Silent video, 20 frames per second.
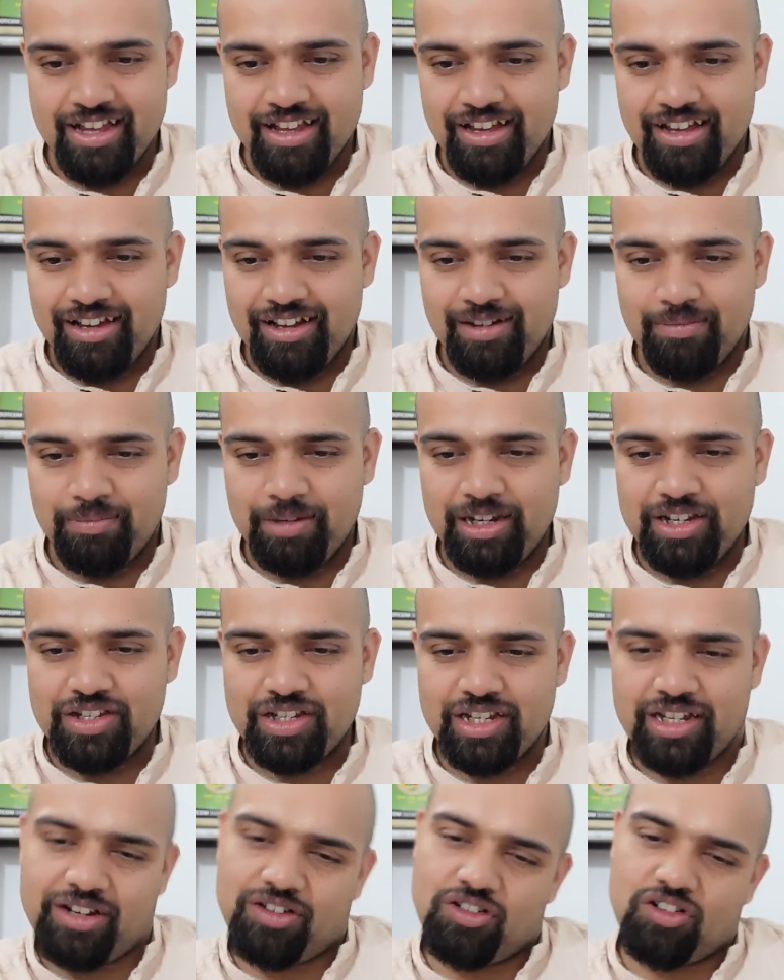Please
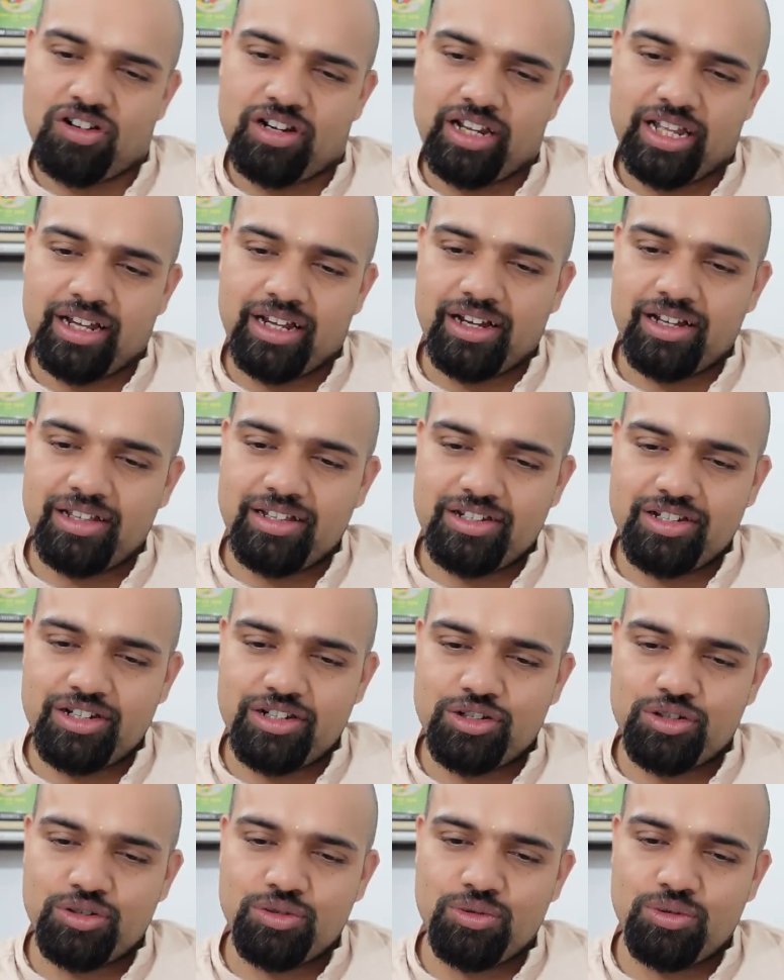share on Ekadashi
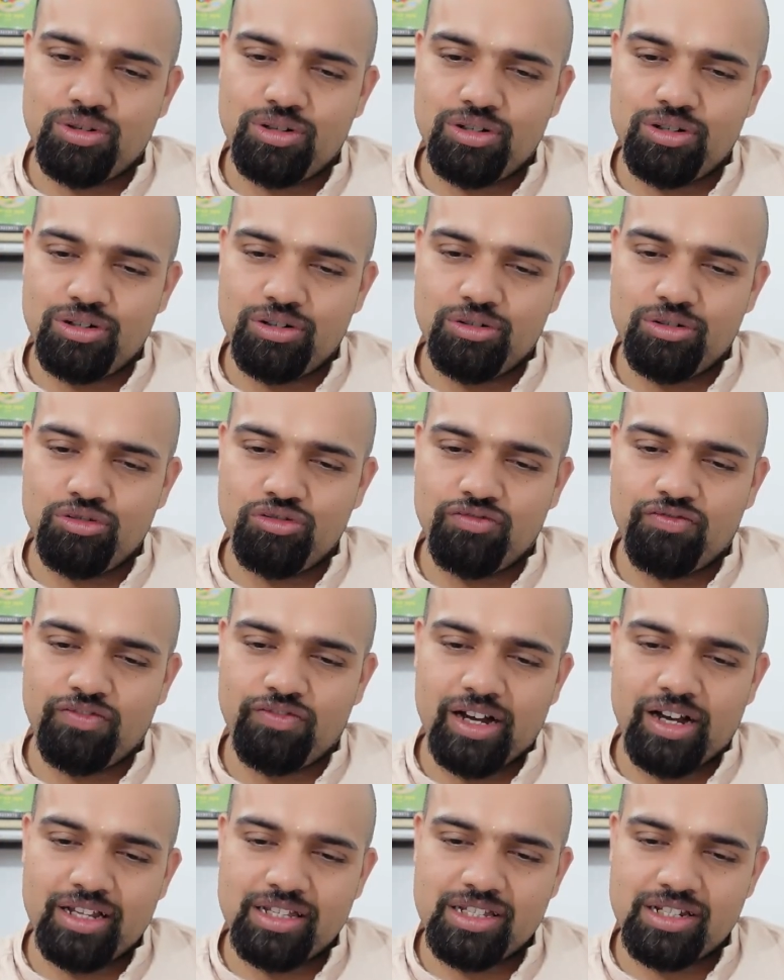should do
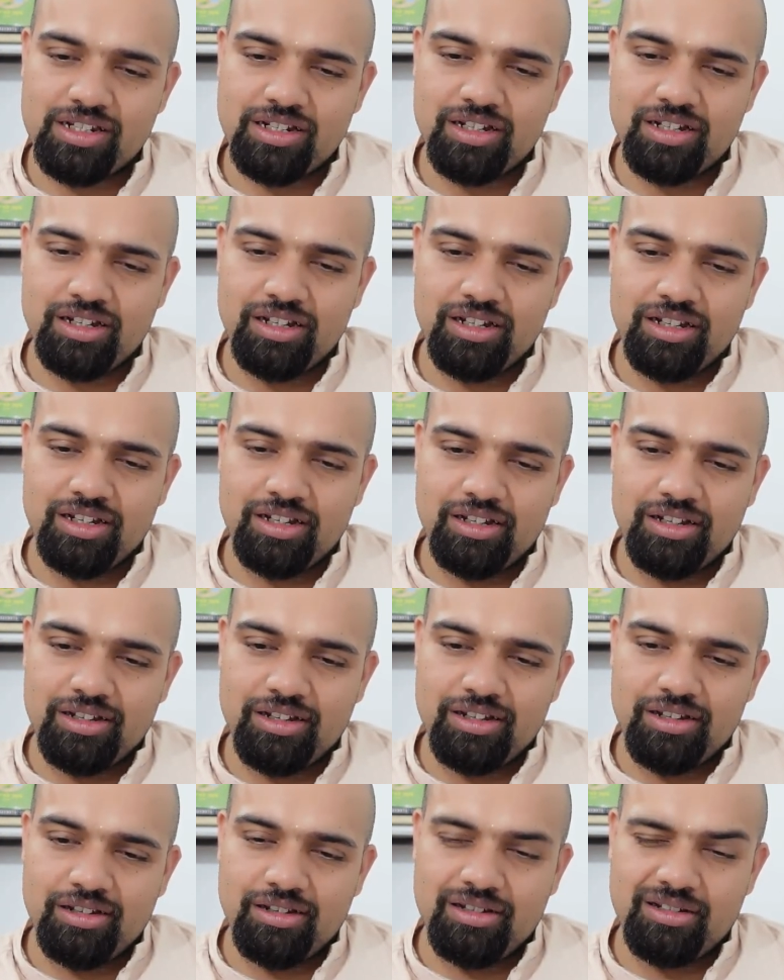fast
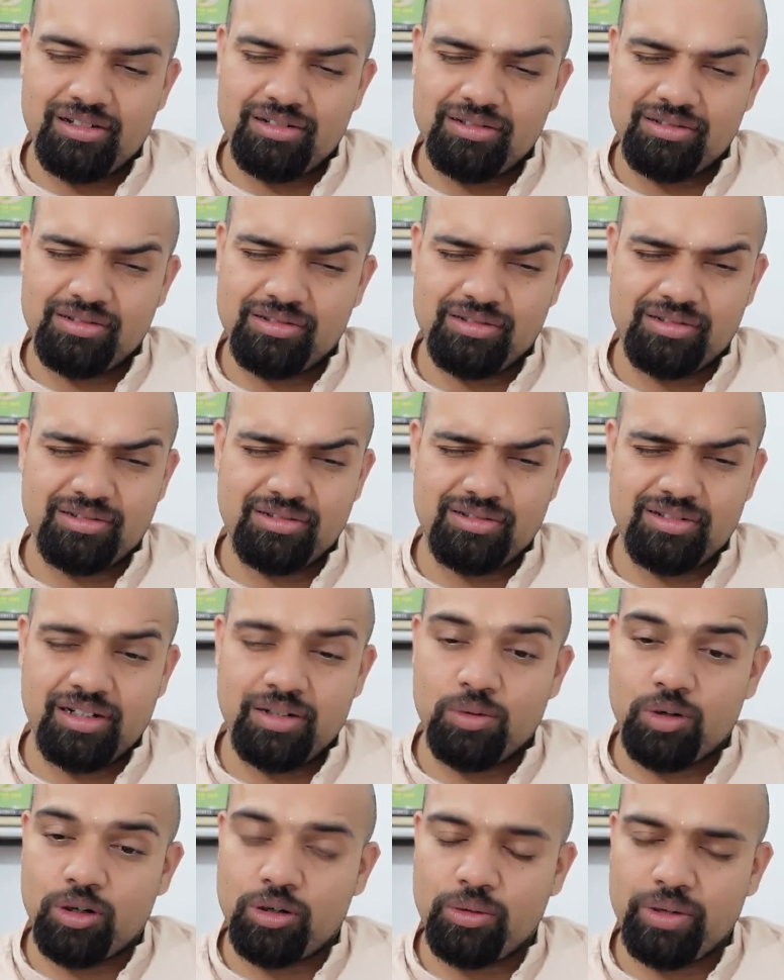and
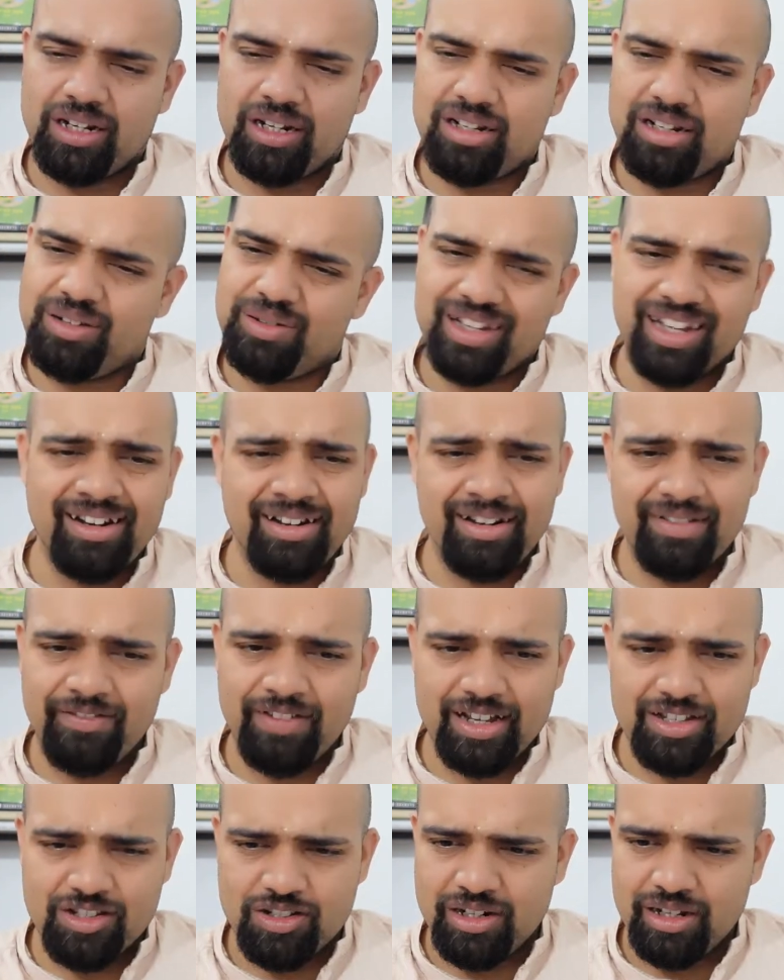what to eat. You can fast
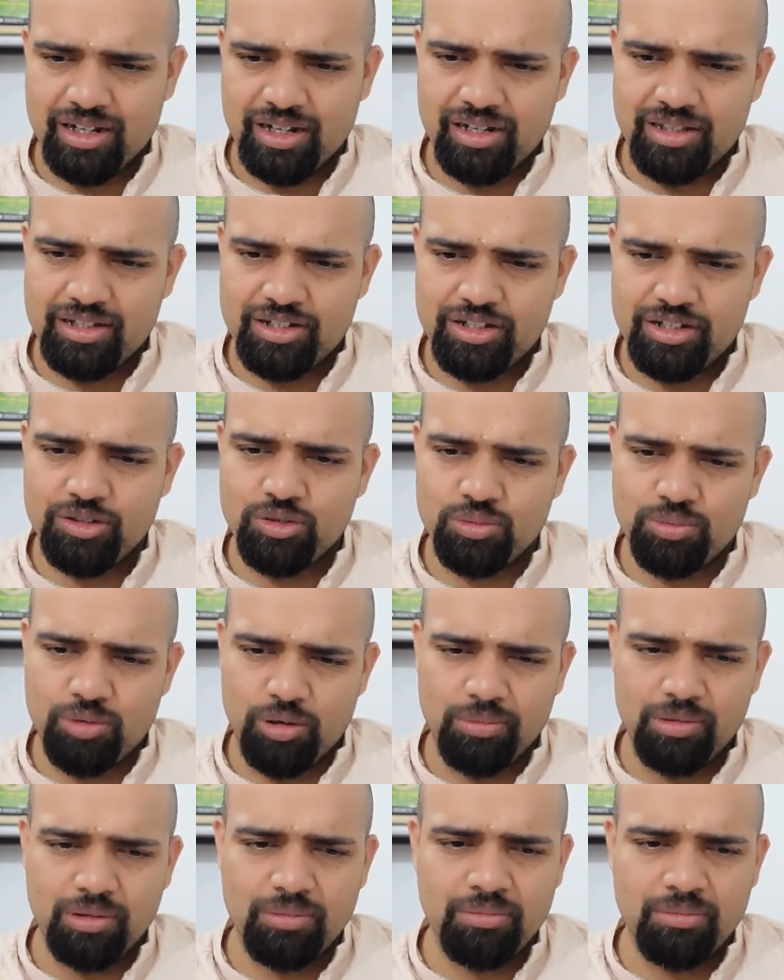on Ekadashi, no problem.